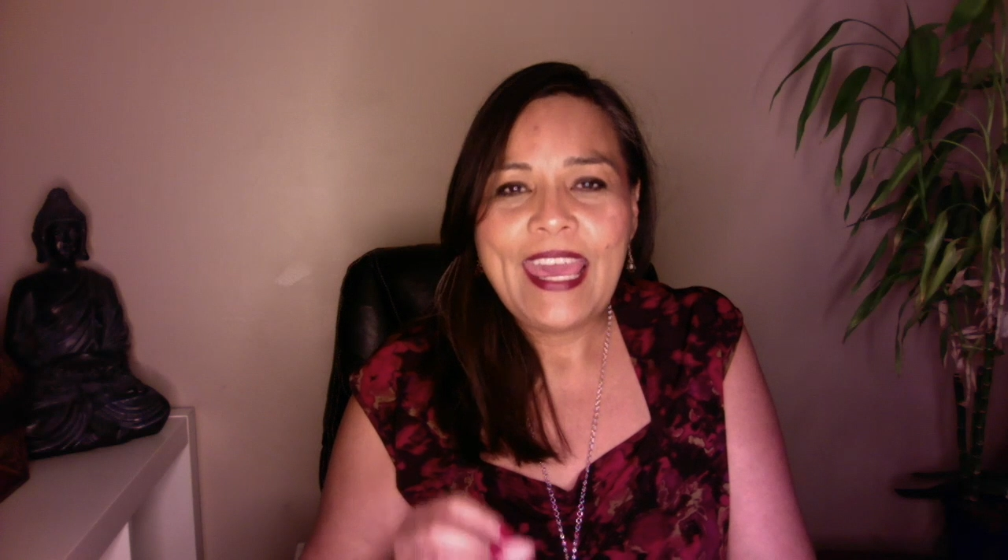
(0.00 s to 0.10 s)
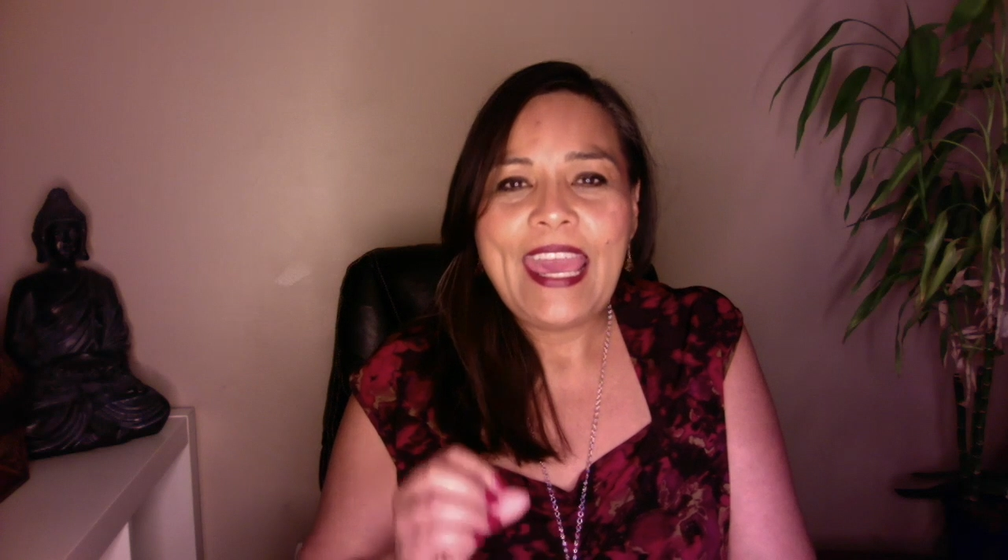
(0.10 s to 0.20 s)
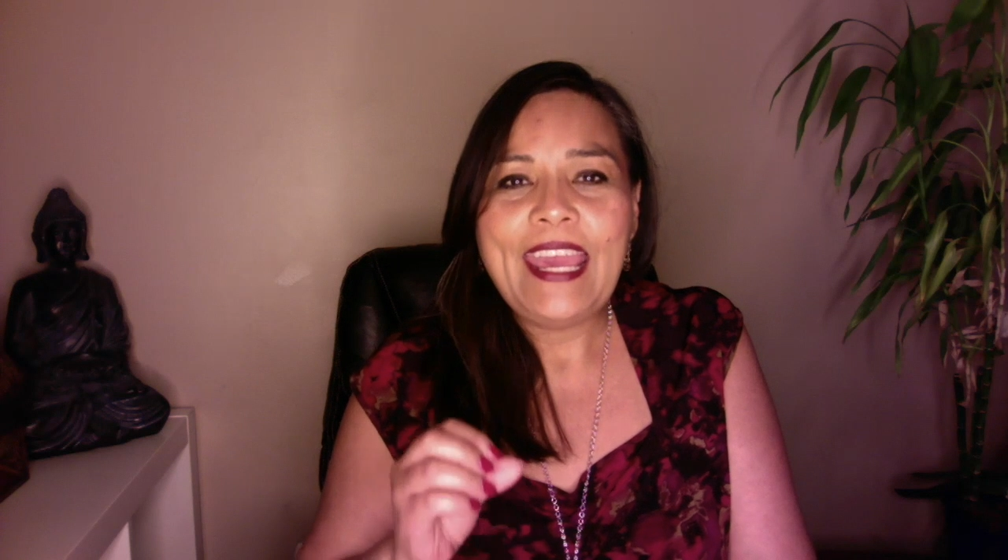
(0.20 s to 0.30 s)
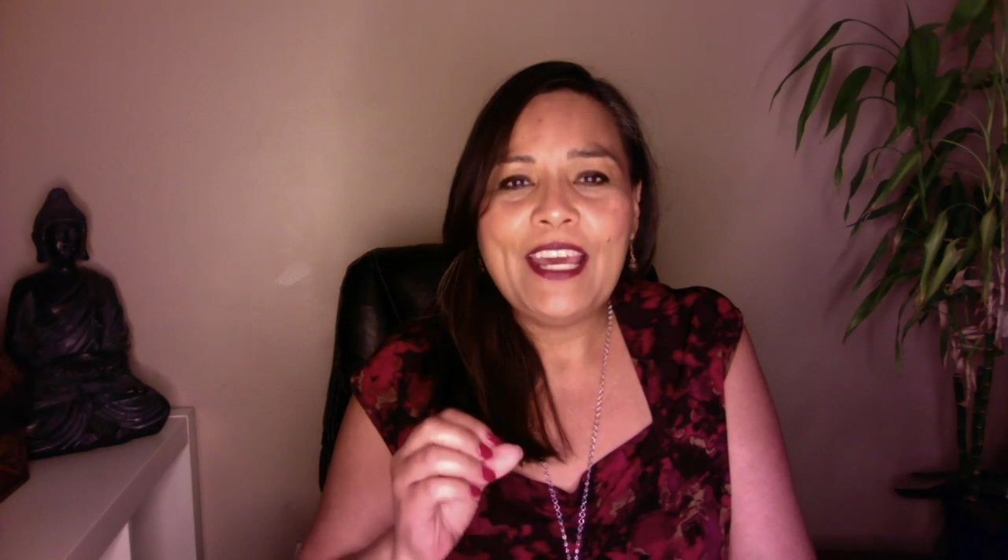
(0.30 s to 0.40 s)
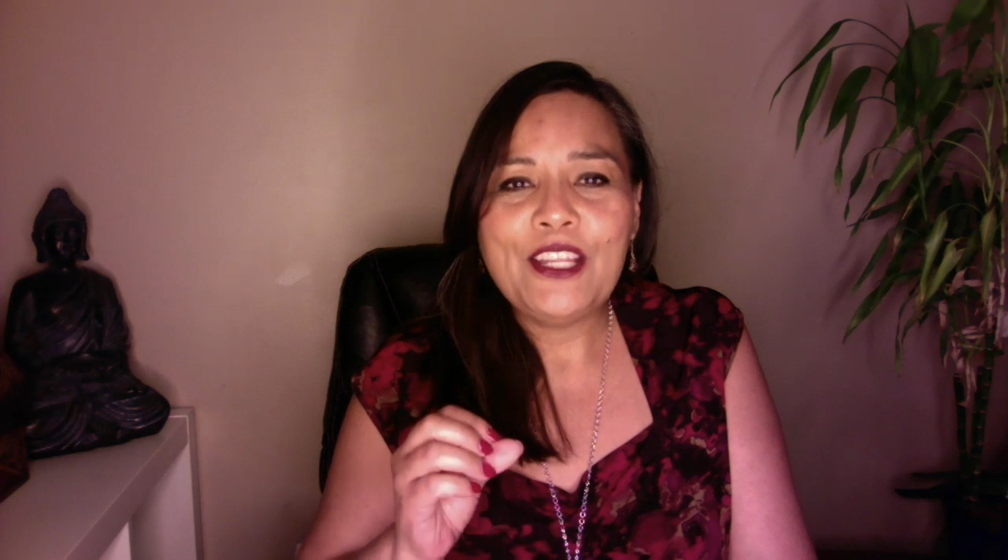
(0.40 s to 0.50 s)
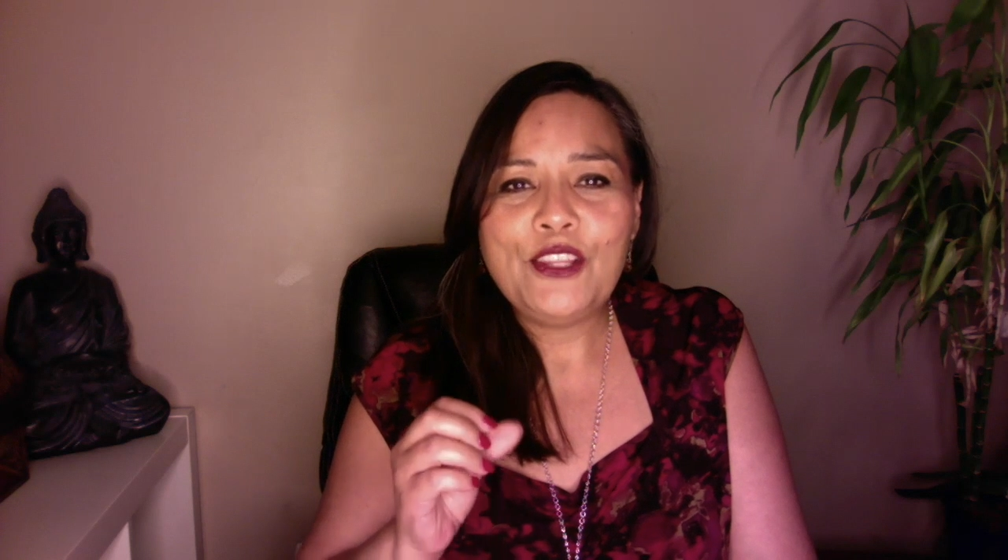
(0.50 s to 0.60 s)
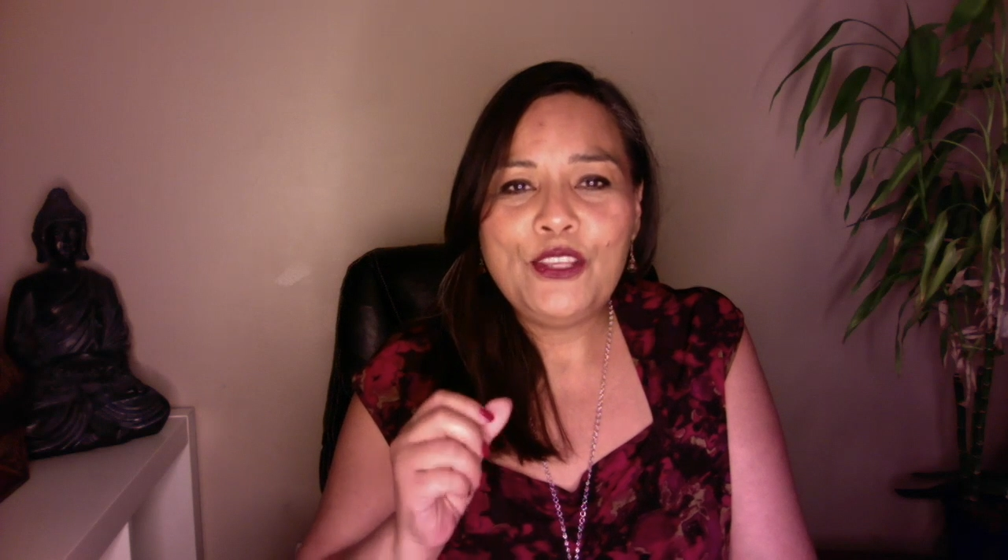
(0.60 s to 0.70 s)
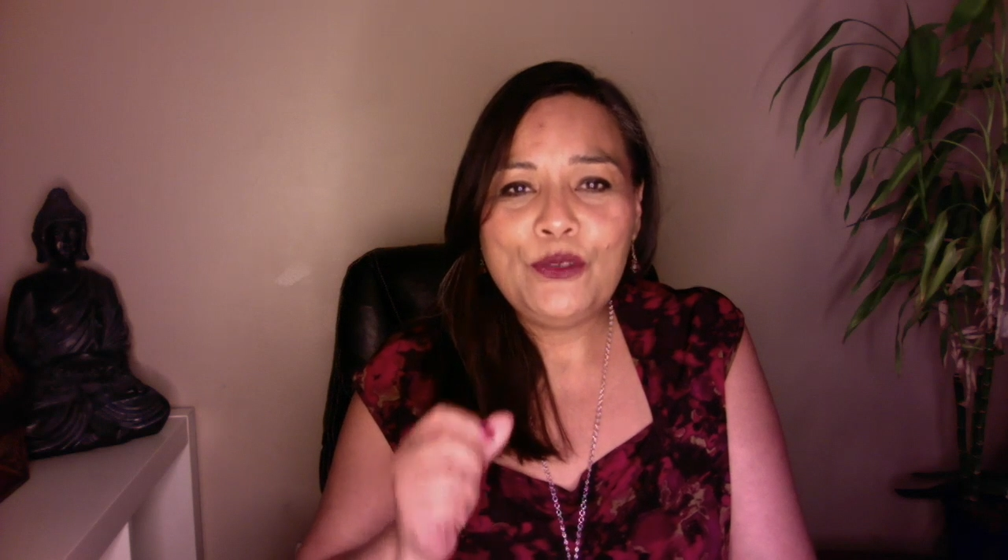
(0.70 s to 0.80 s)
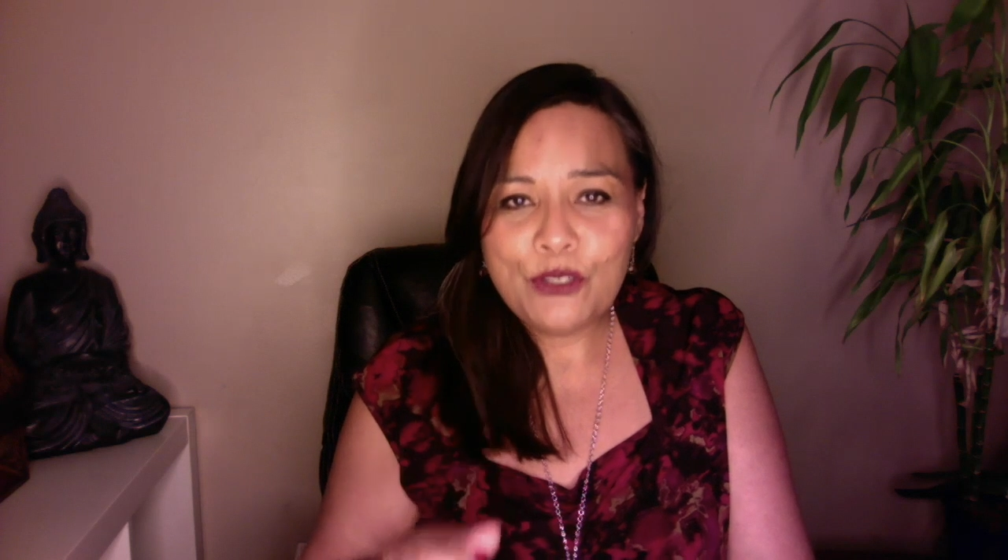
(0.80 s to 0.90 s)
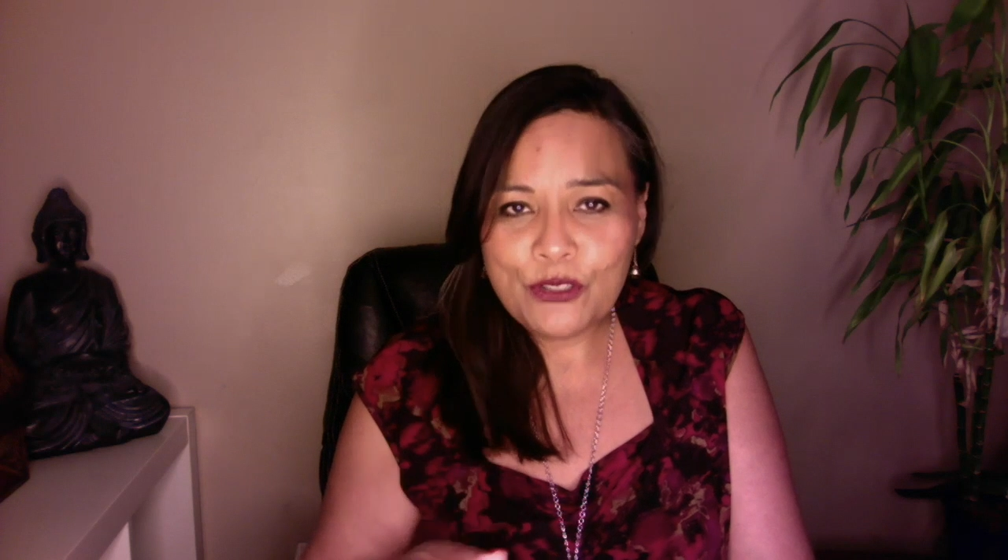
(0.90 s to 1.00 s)
and
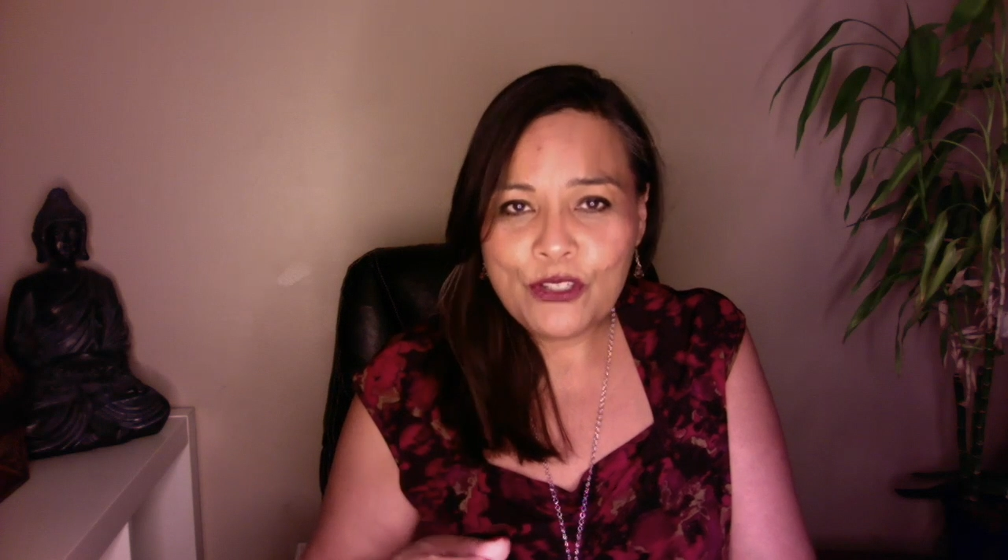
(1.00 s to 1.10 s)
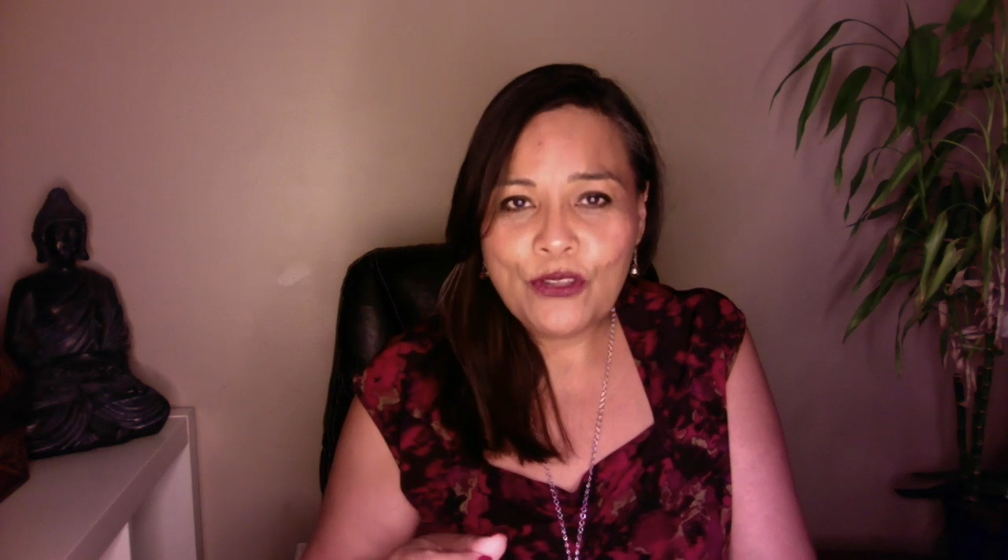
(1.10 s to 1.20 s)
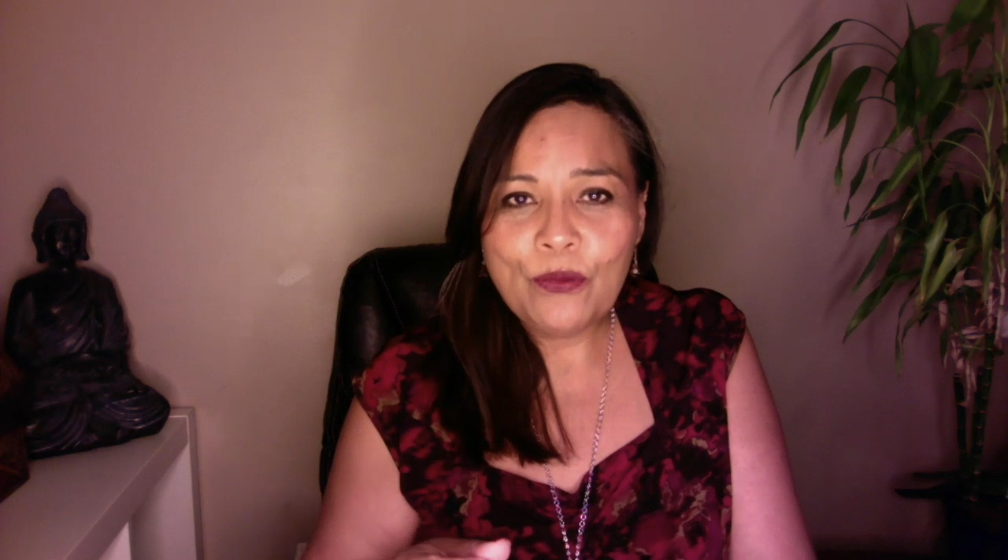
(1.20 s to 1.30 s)
you nurture the